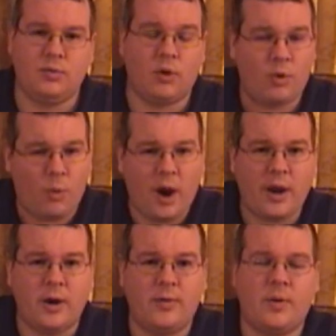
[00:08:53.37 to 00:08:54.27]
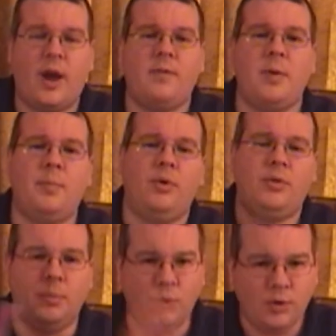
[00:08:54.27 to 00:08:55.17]
required for having
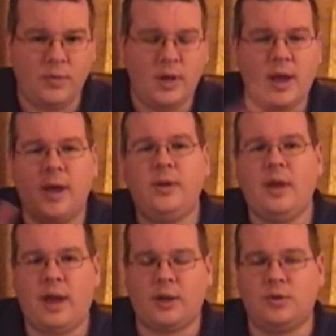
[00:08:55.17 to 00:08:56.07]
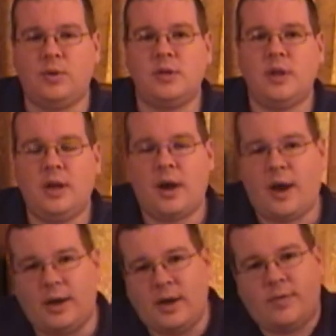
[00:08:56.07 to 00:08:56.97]
both the movie and the extras in
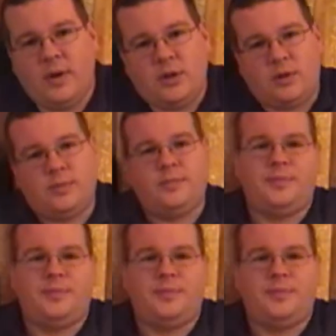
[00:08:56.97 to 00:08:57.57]
high definition.